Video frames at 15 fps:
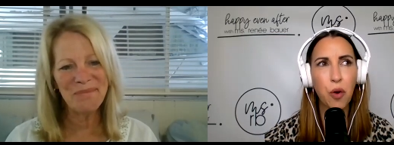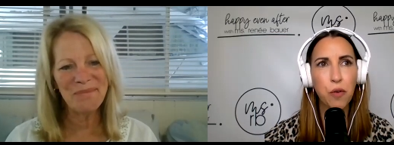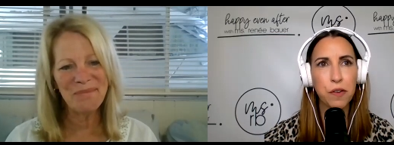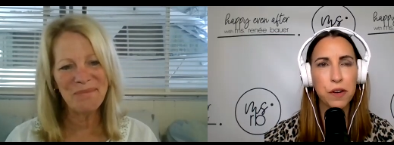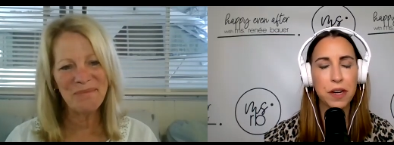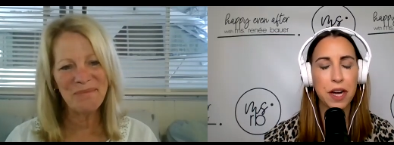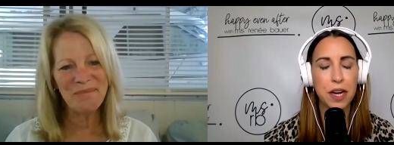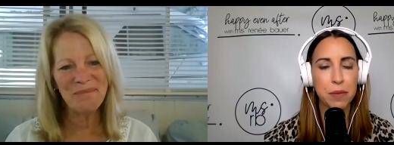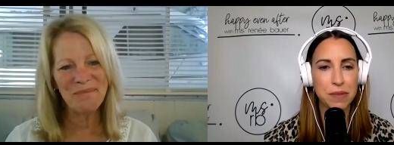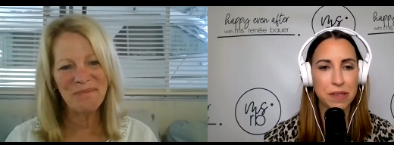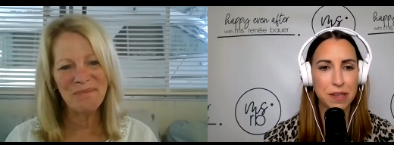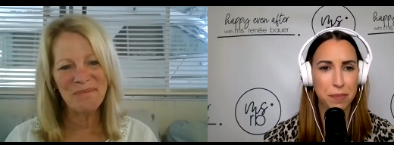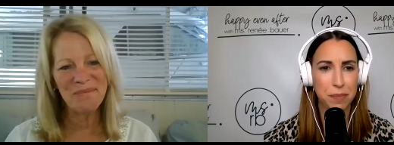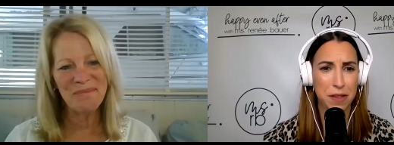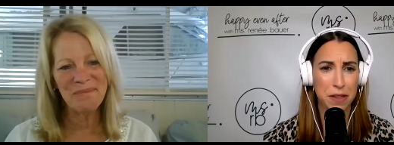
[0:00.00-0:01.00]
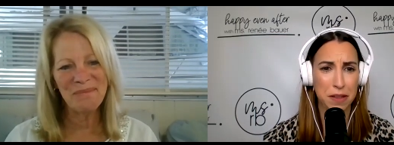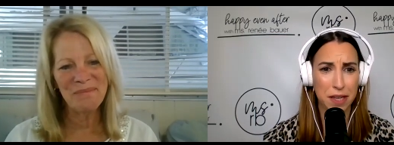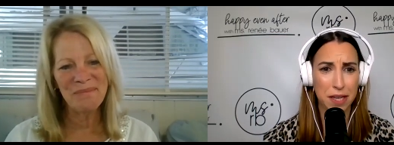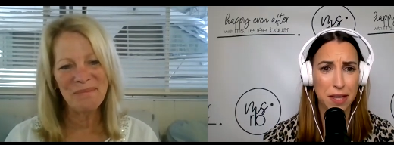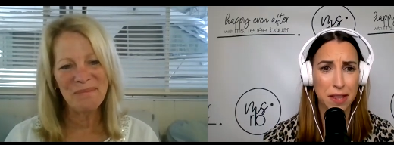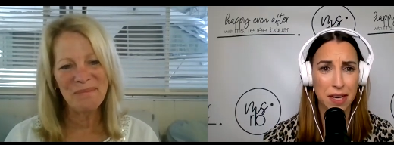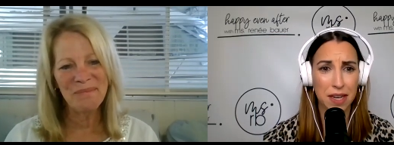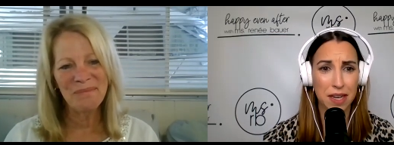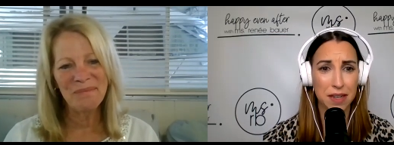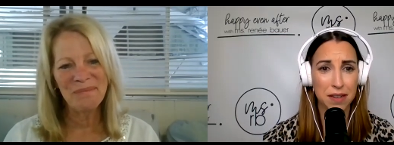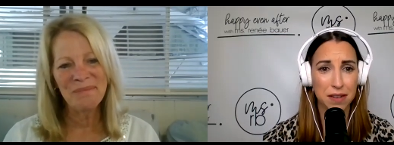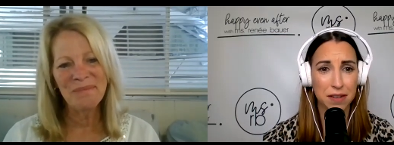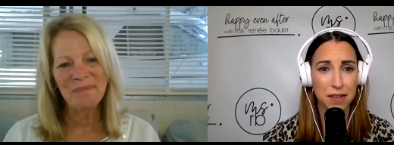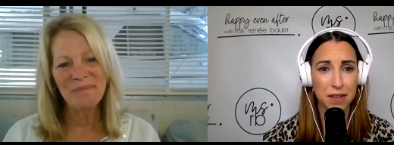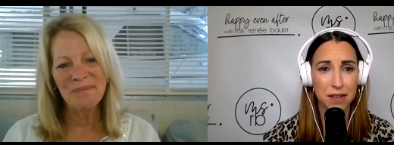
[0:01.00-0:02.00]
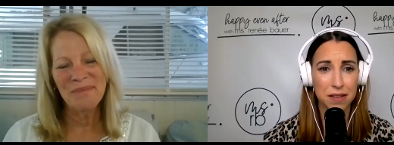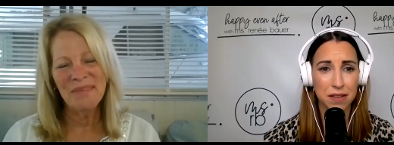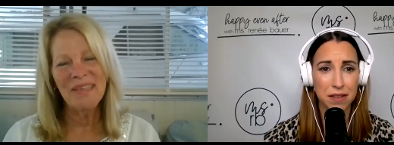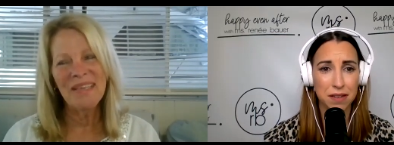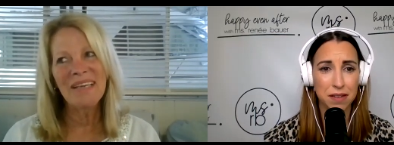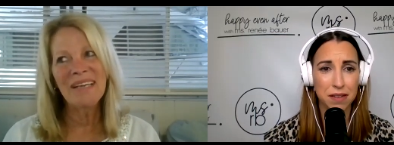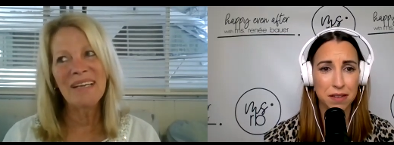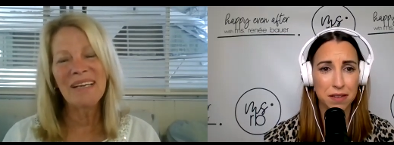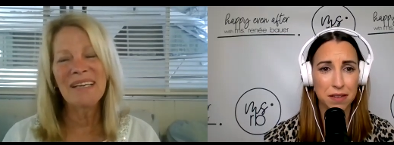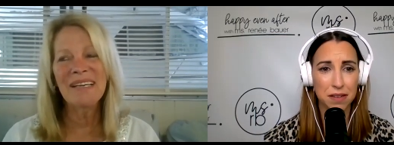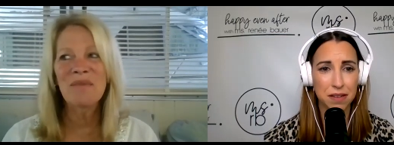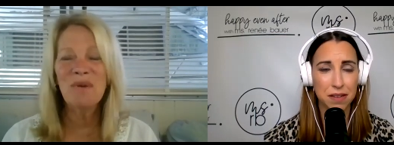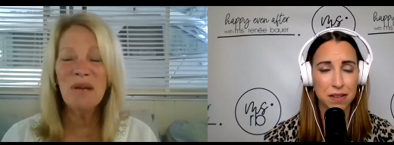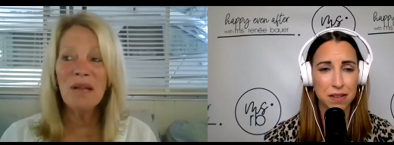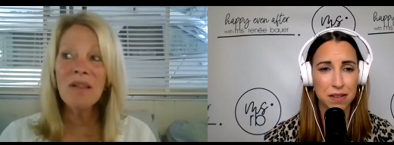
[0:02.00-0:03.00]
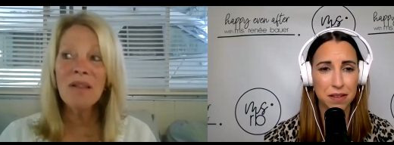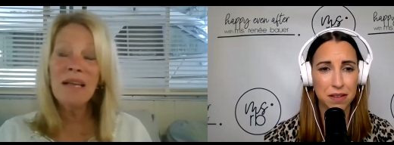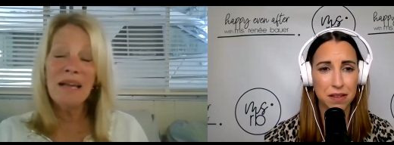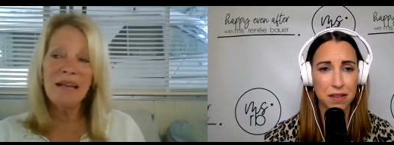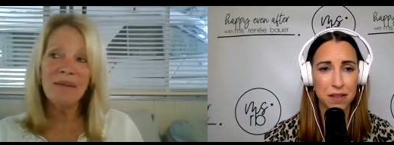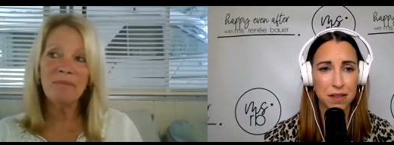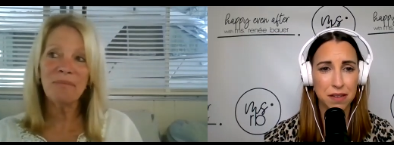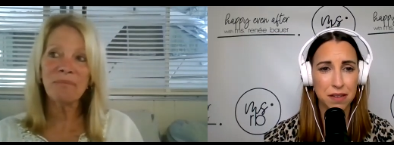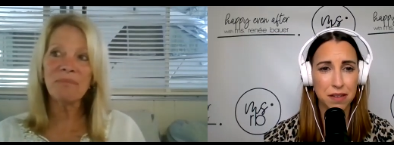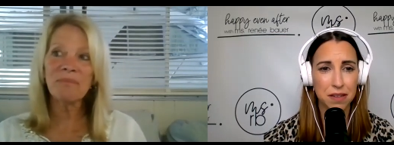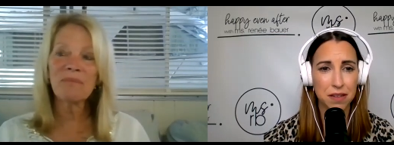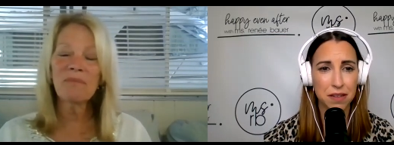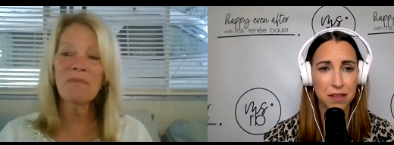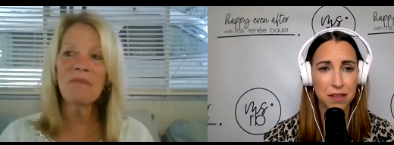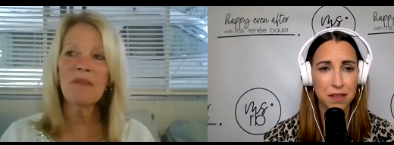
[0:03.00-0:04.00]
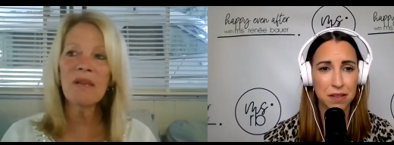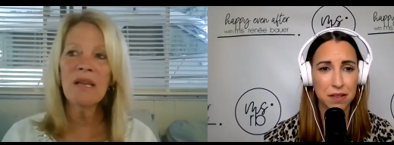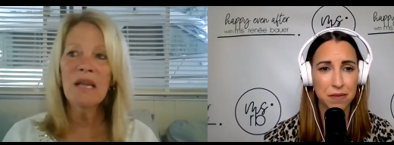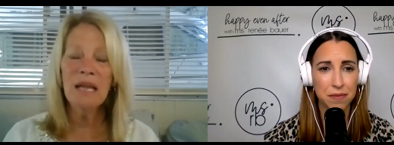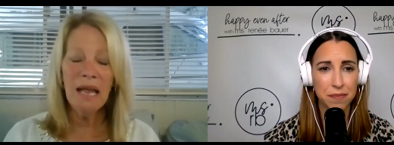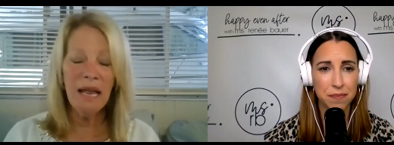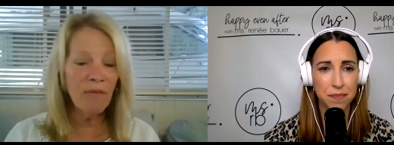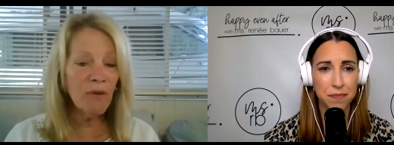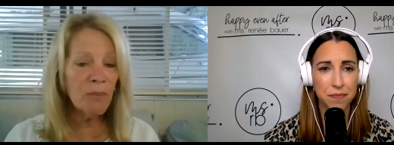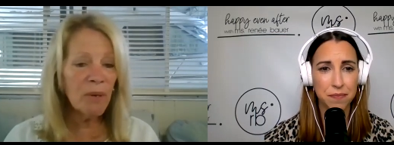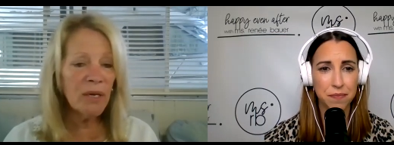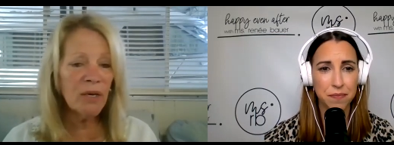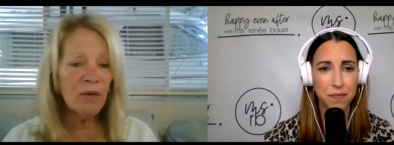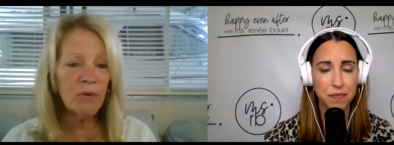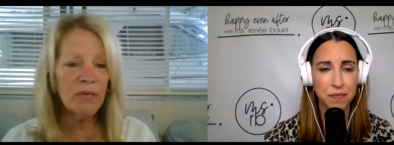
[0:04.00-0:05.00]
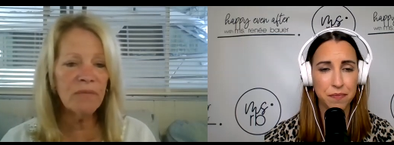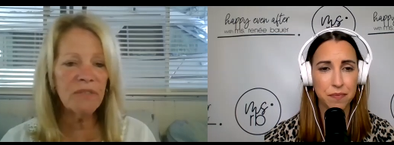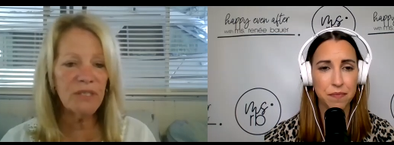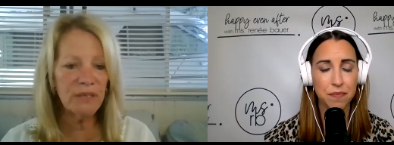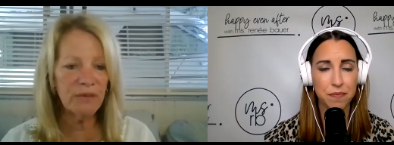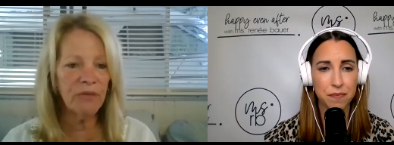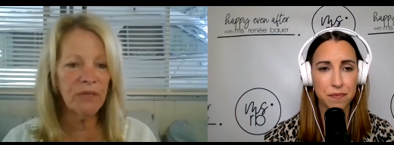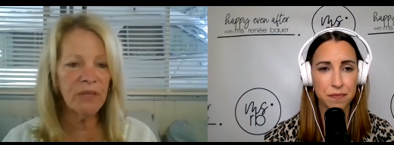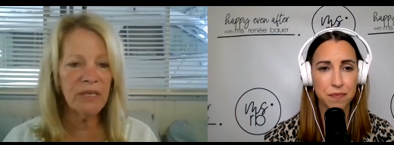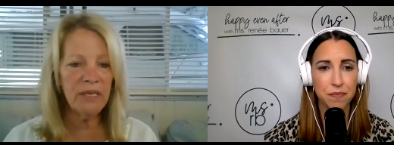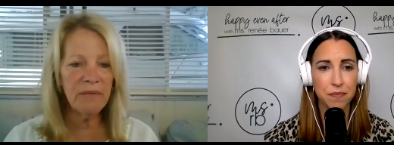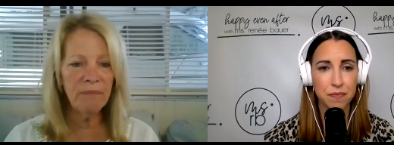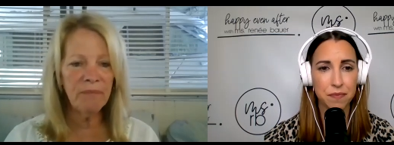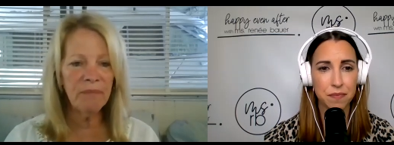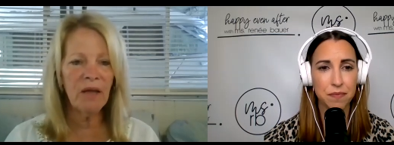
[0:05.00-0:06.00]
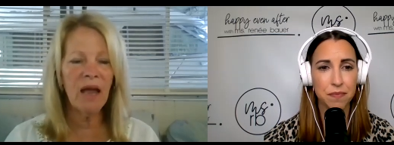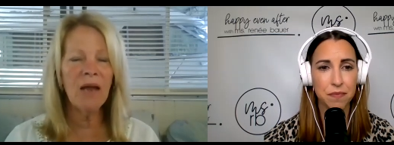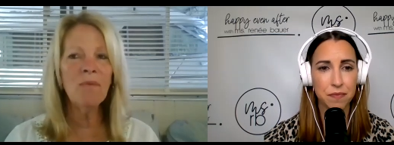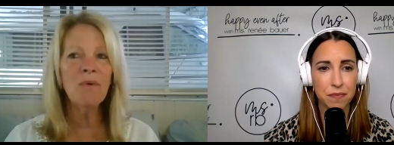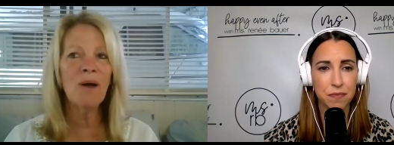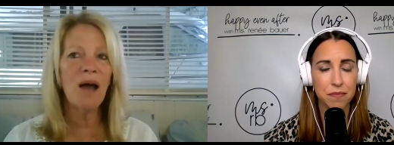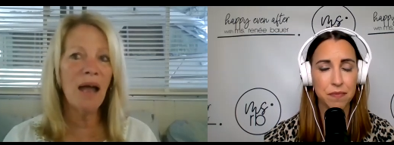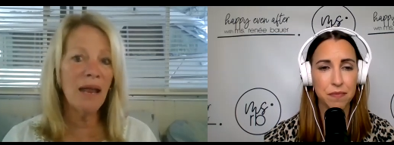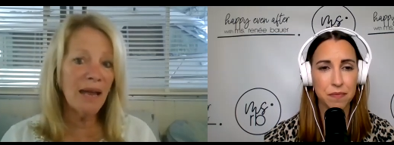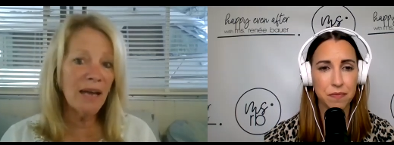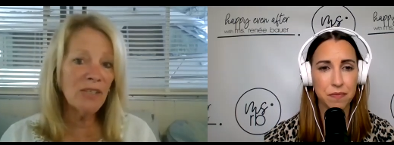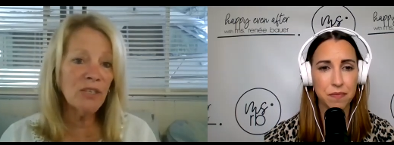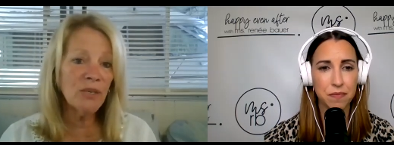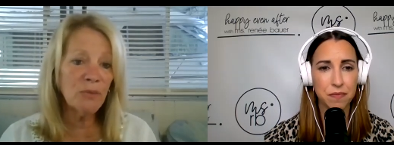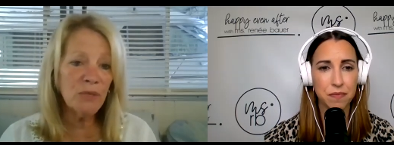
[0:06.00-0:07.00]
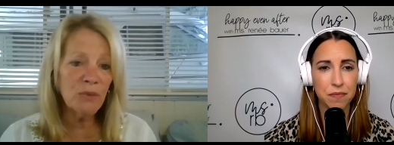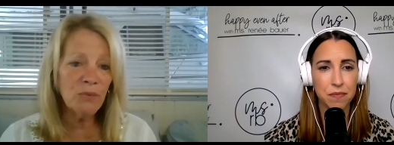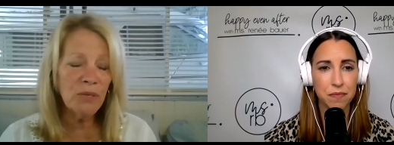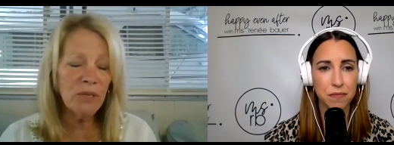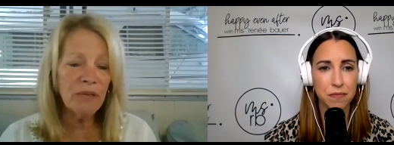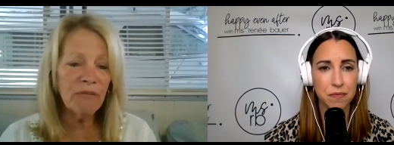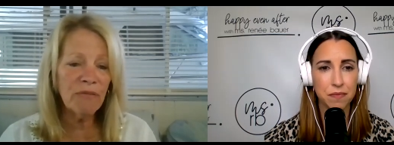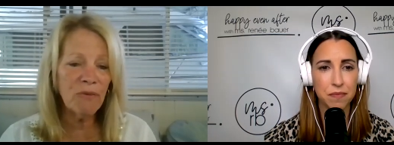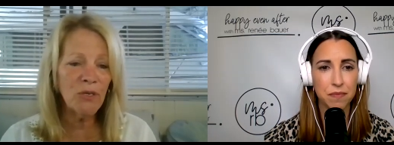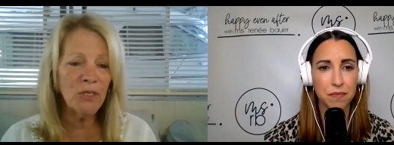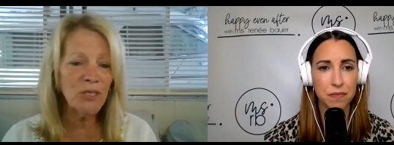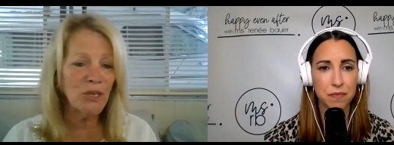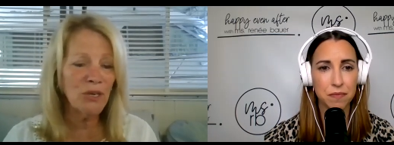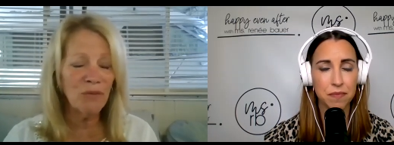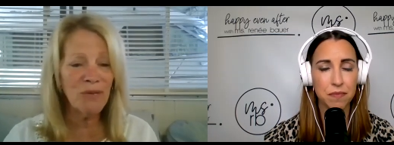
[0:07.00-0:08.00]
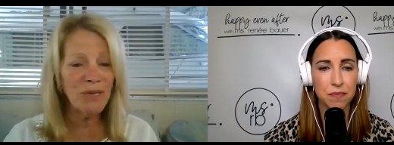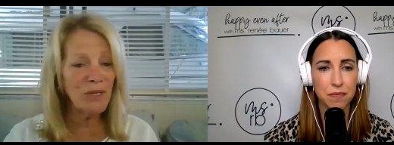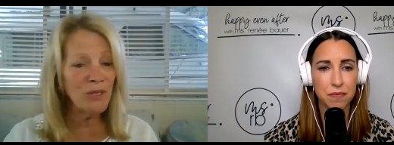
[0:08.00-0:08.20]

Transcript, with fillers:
Speaker 1: overcome something like that
Speaker 2: yeah well everybody grieves differently. I, I actually was really fortunate in